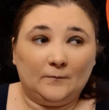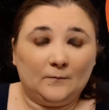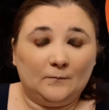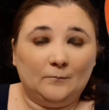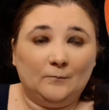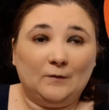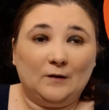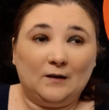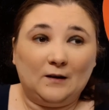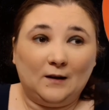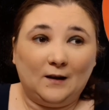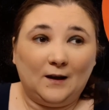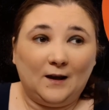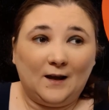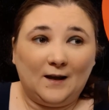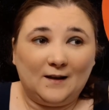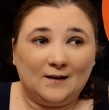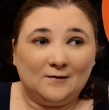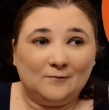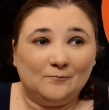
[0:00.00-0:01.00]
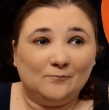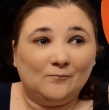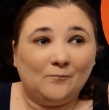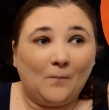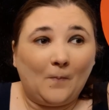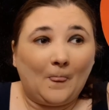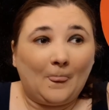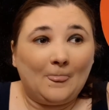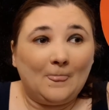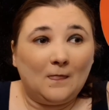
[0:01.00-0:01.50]
But the
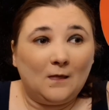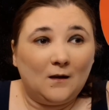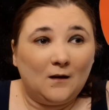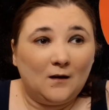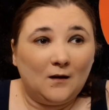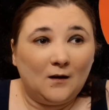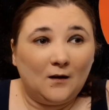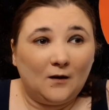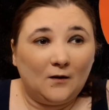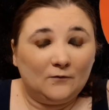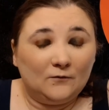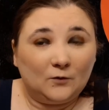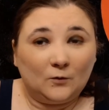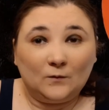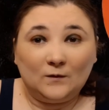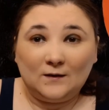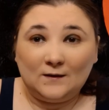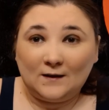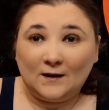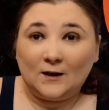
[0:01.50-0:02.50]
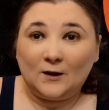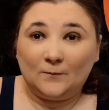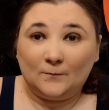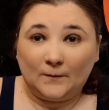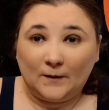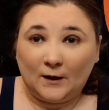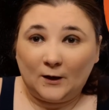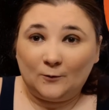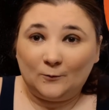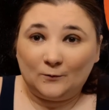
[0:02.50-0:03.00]
only thing I'll
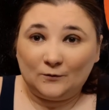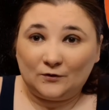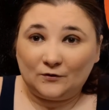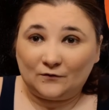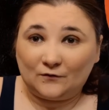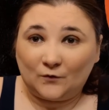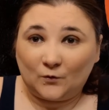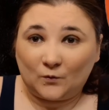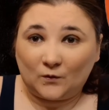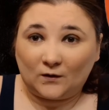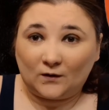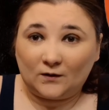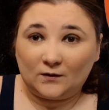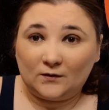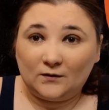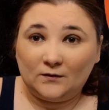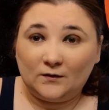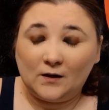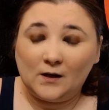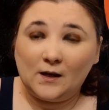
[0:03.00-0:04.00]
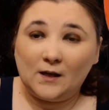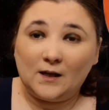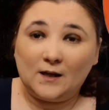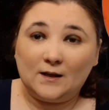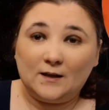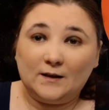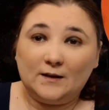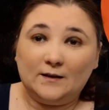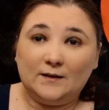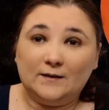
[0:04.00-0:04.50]
be able to afford
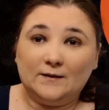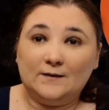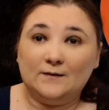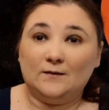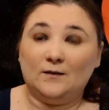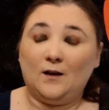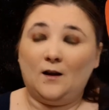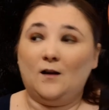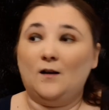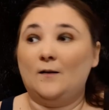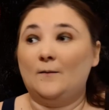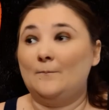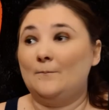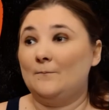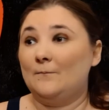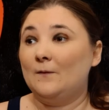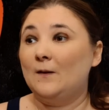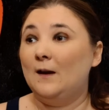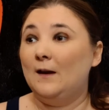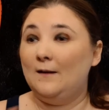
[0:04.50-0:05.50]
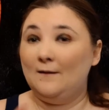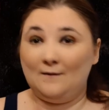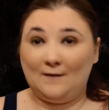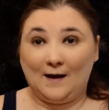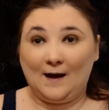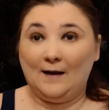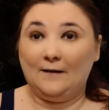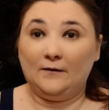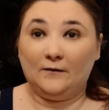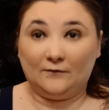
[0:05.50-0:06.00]
is
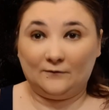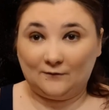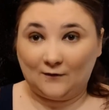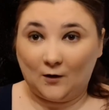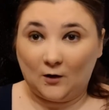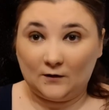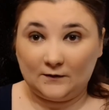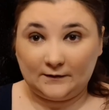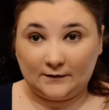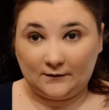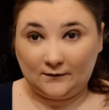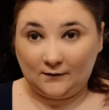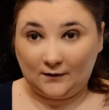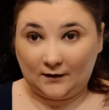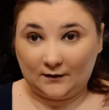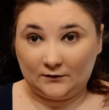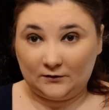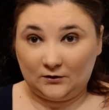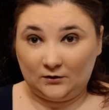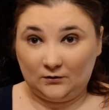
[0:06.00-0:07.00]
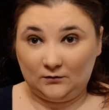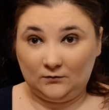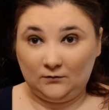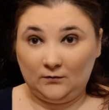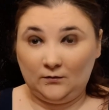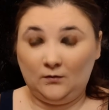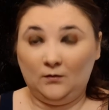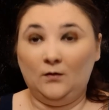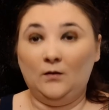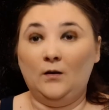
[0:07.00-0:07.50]
the Frost collection,
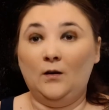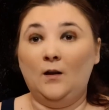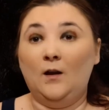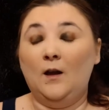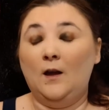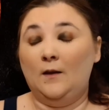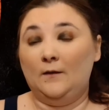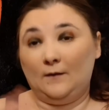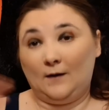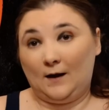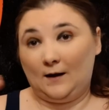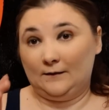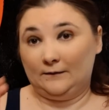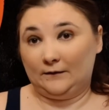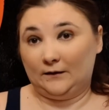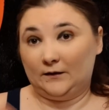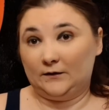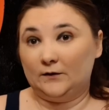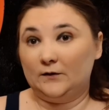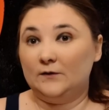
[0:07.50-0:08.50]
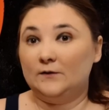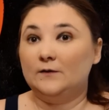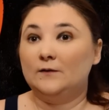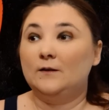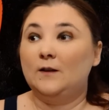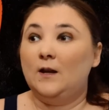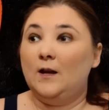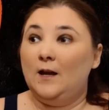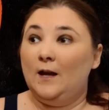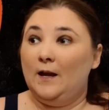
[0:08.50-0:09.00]
the highlighters,
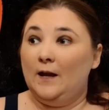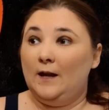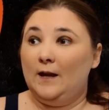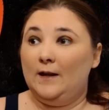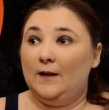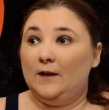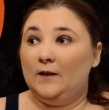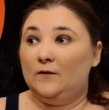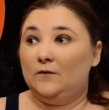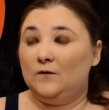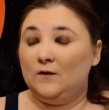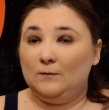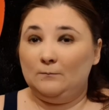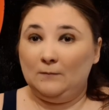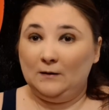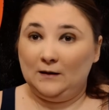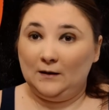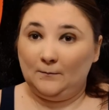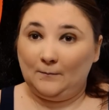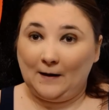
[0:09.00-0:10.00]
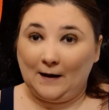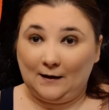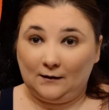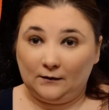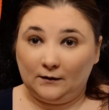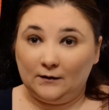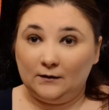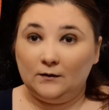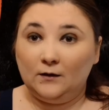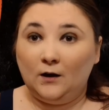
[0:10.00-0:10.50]
and the mini
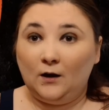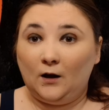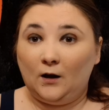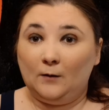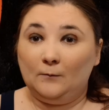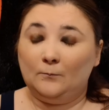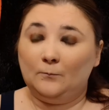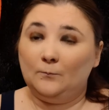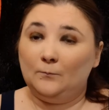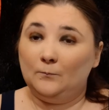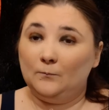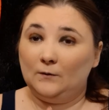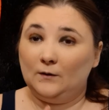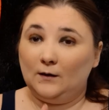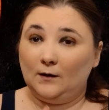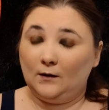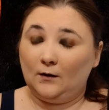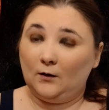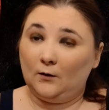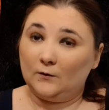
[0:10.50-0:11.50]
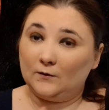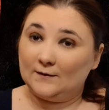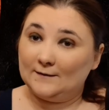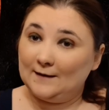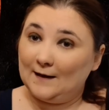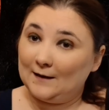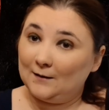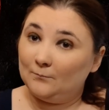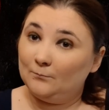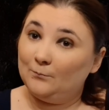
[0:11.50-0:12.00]
palette. I'll
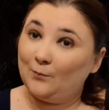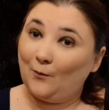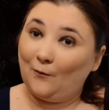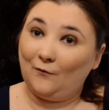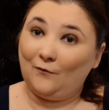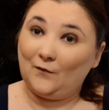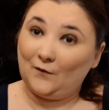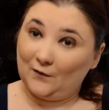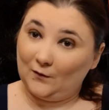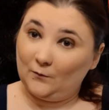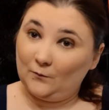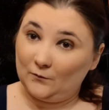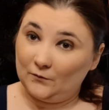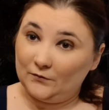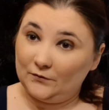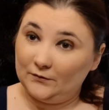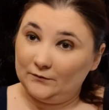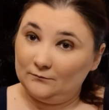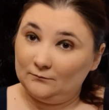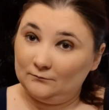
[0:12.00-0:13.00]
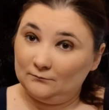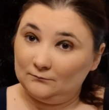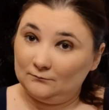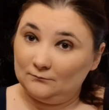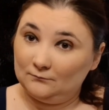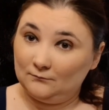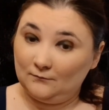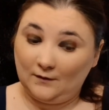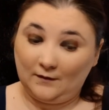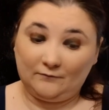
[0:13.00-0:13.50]
snag both of those
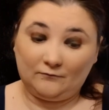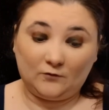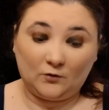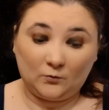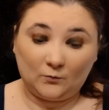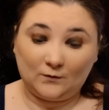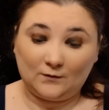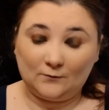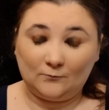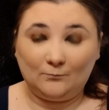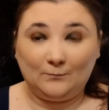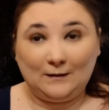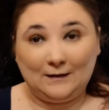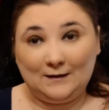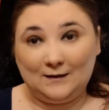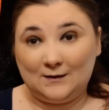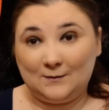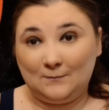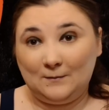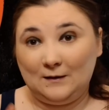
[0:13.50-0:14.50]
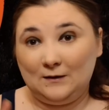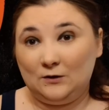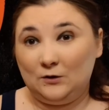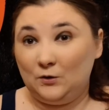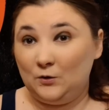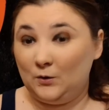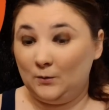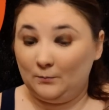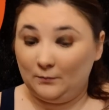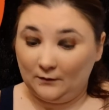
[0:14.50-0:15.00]
if no one beats me to
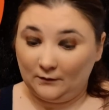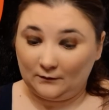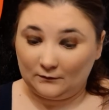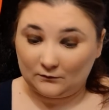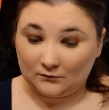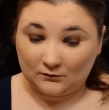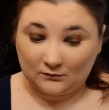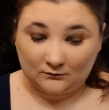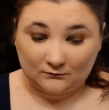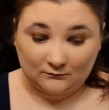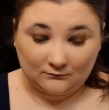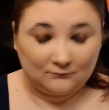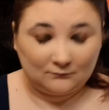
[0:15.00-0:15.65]
the punch.